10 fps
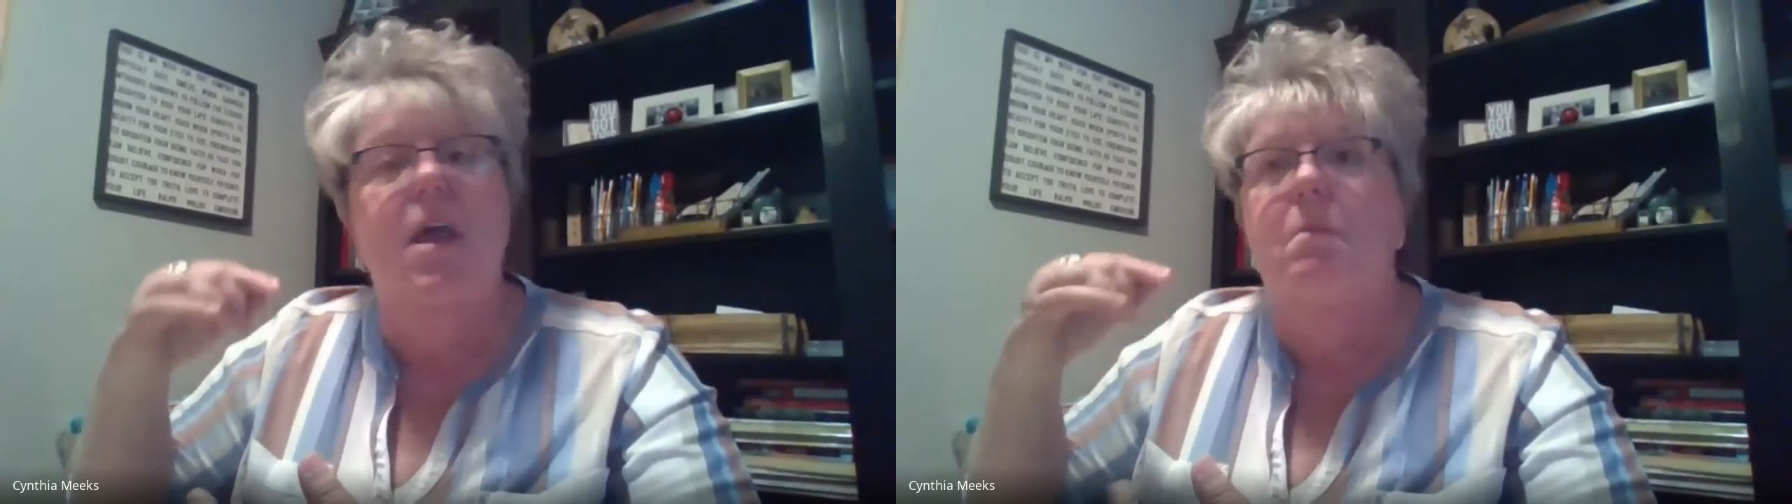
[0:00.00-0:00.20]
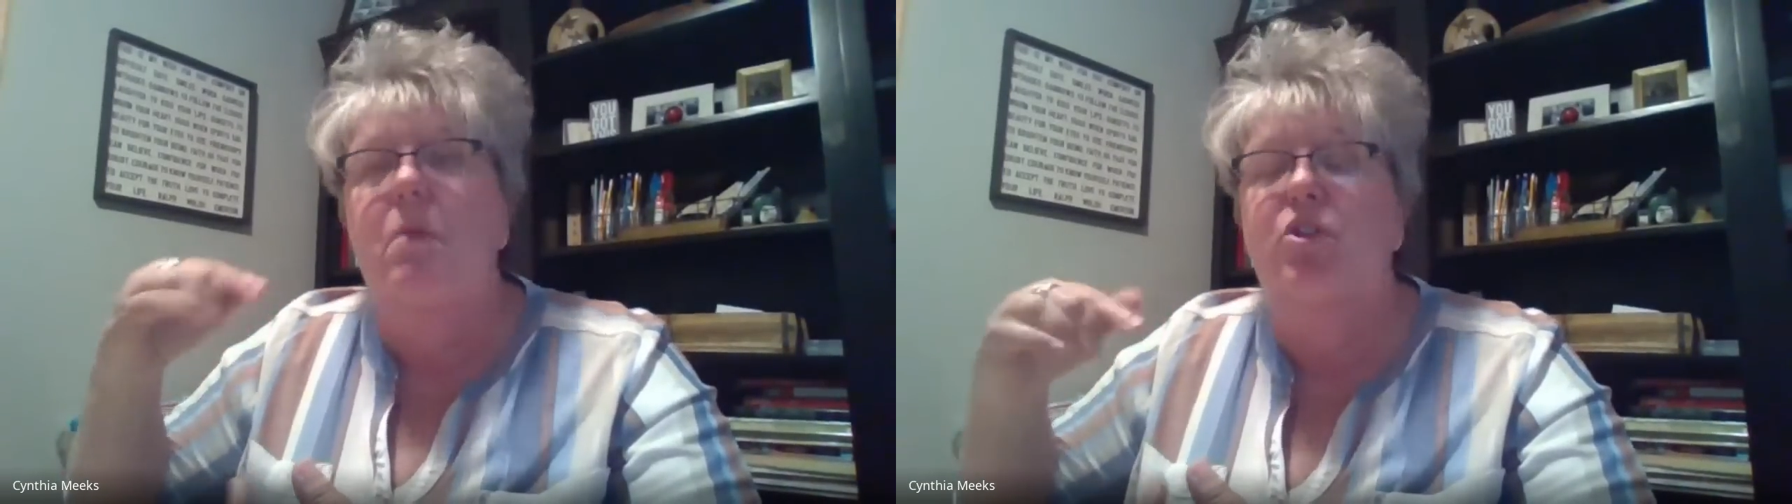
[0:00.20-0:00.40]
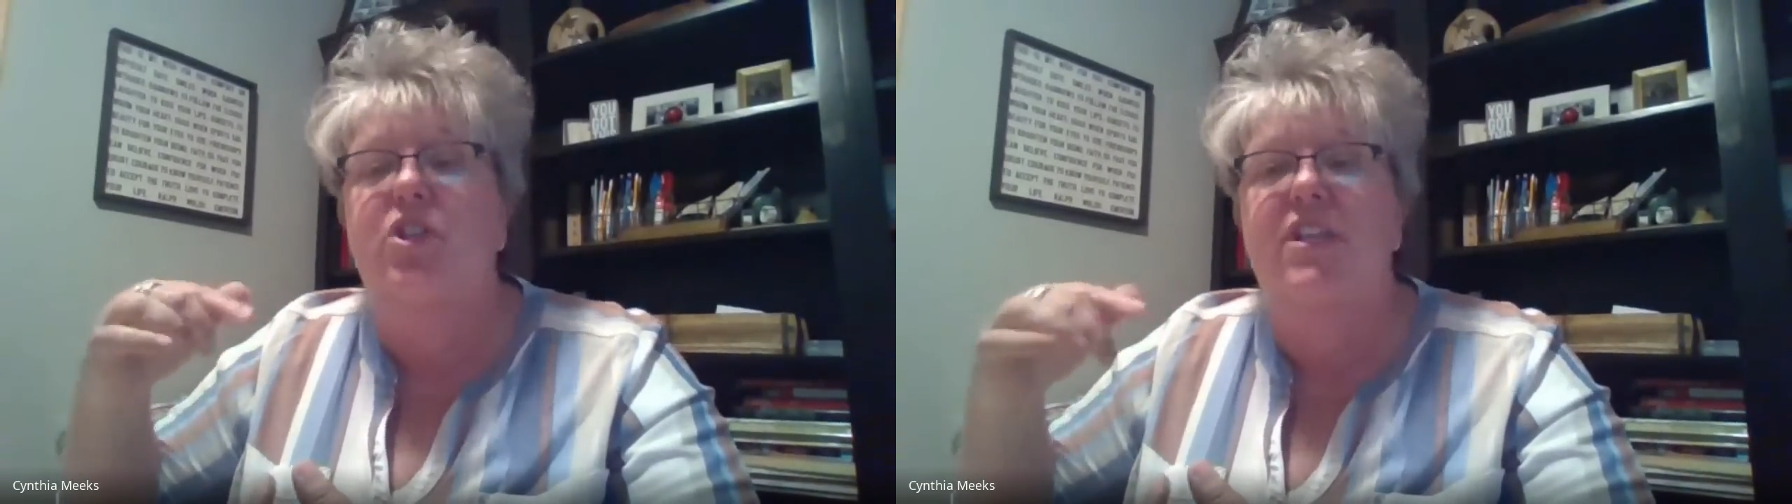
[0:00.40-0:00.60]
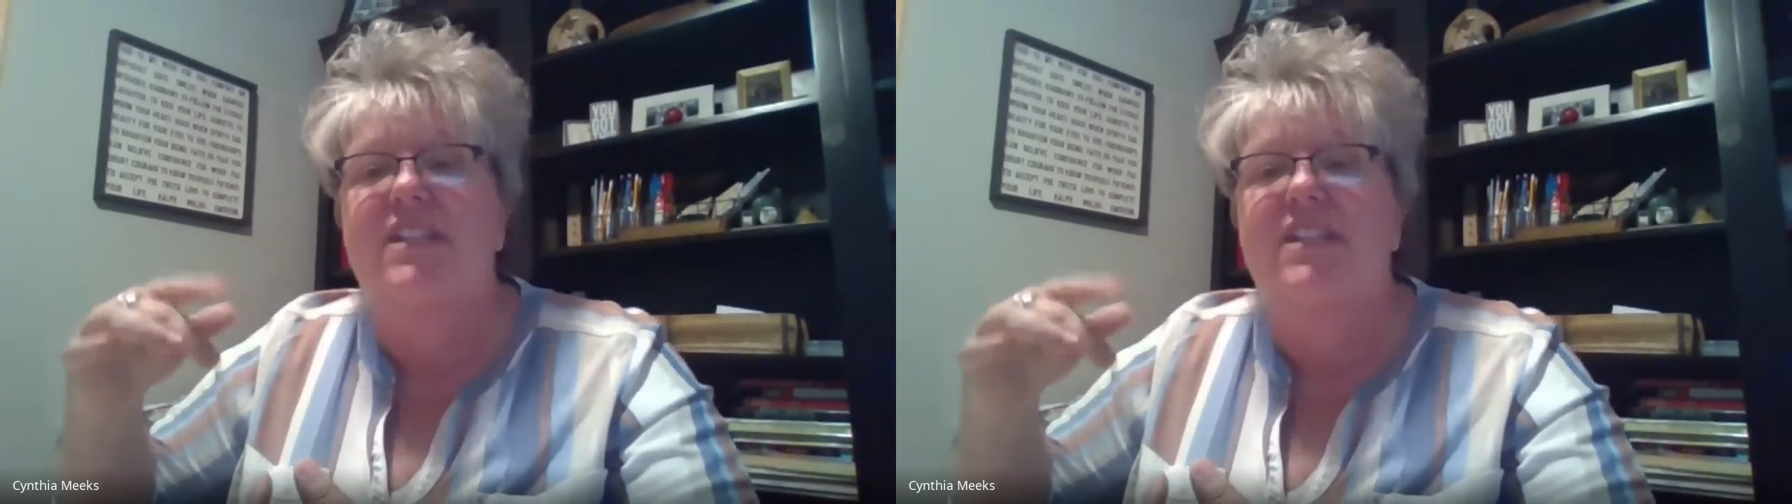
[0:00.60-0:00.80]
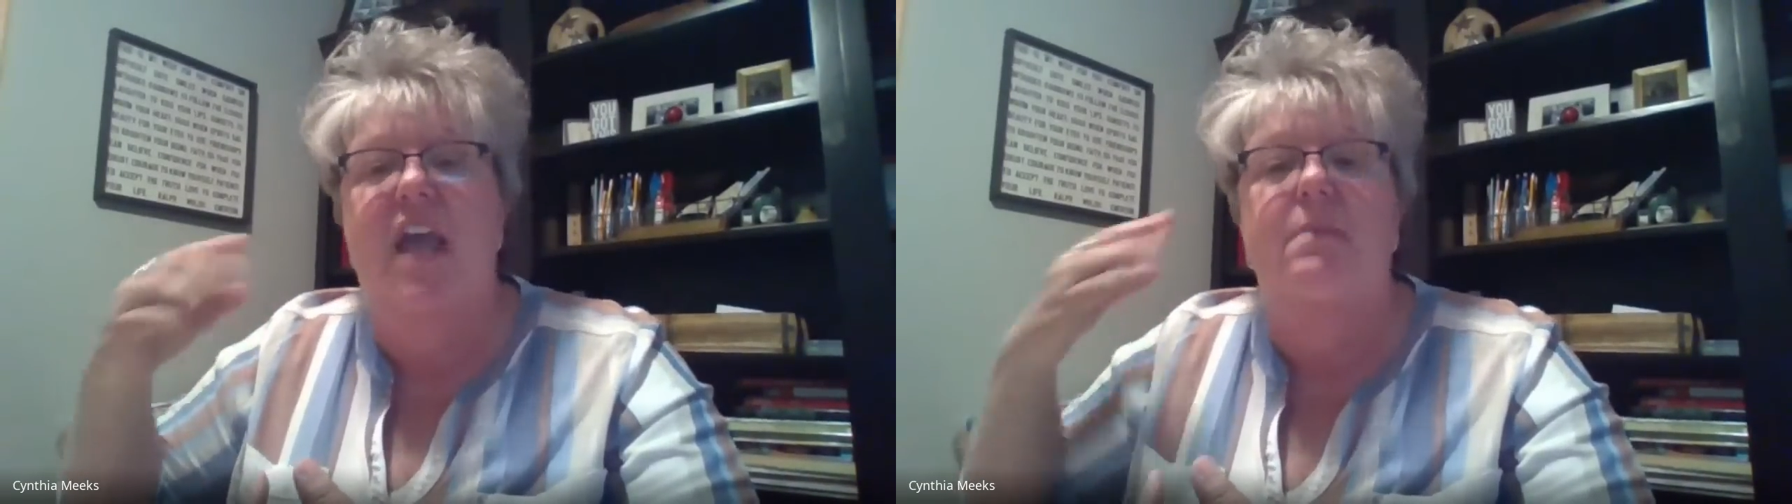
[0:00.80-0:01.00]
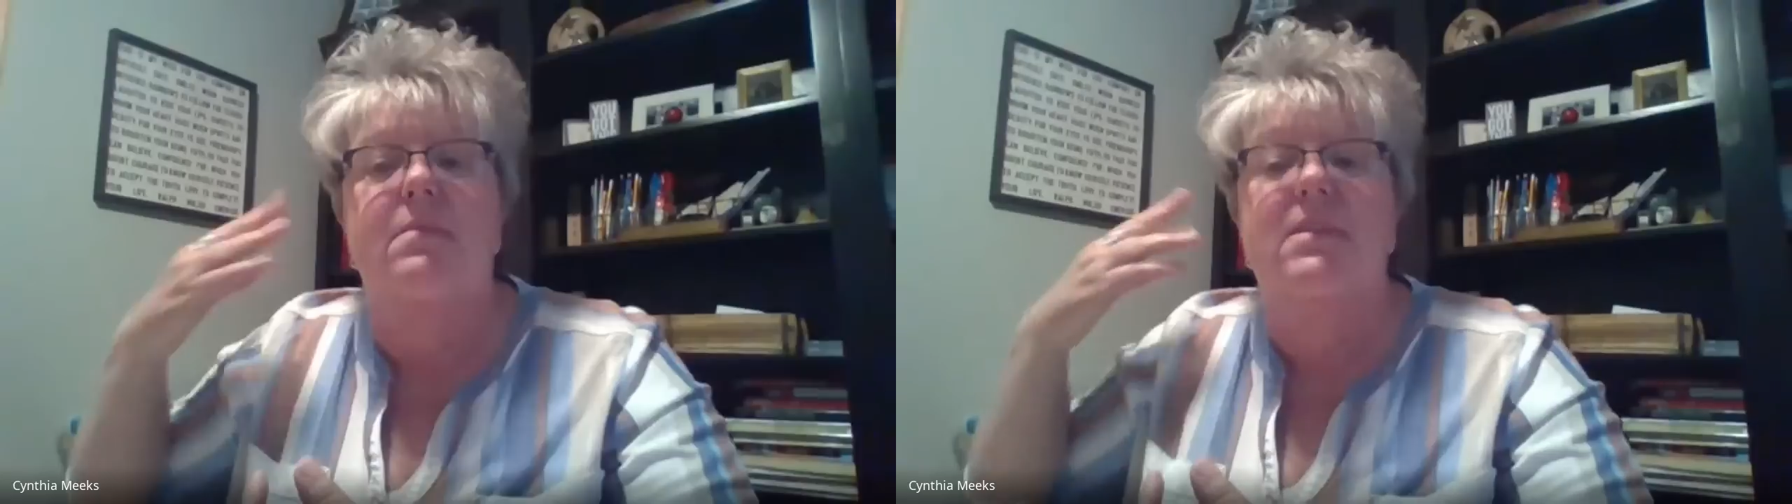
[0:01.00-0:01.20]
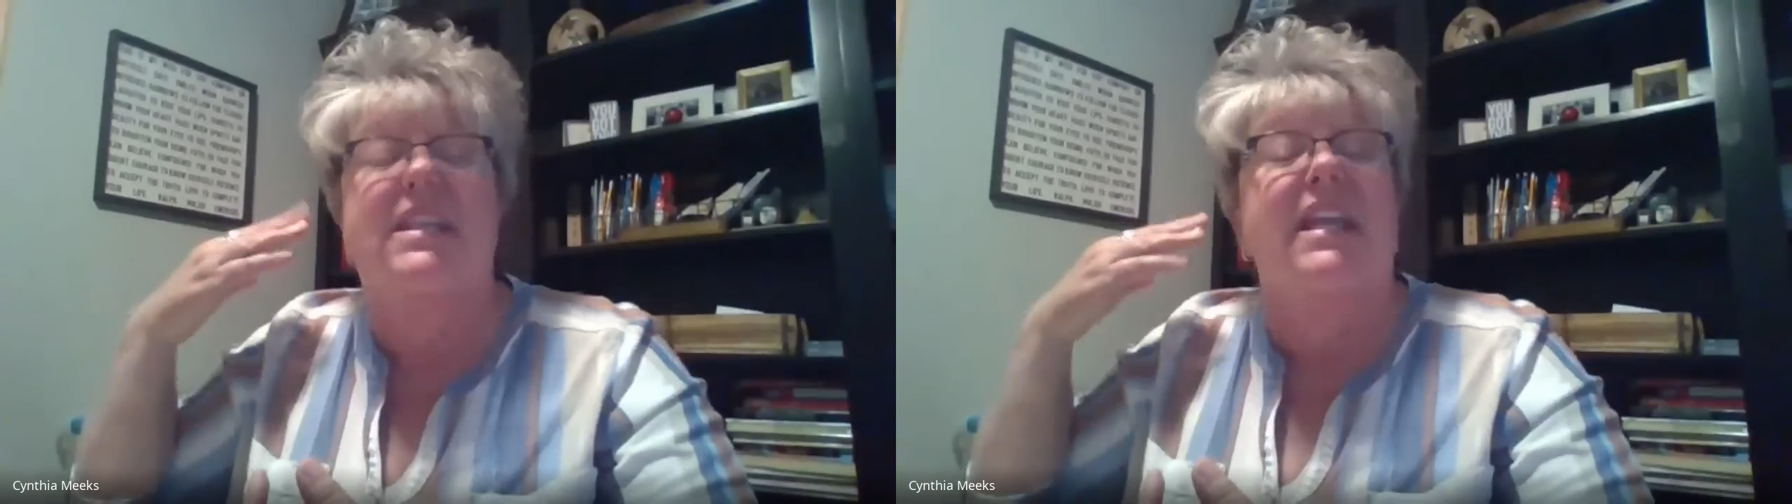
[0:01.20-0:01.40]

most of the times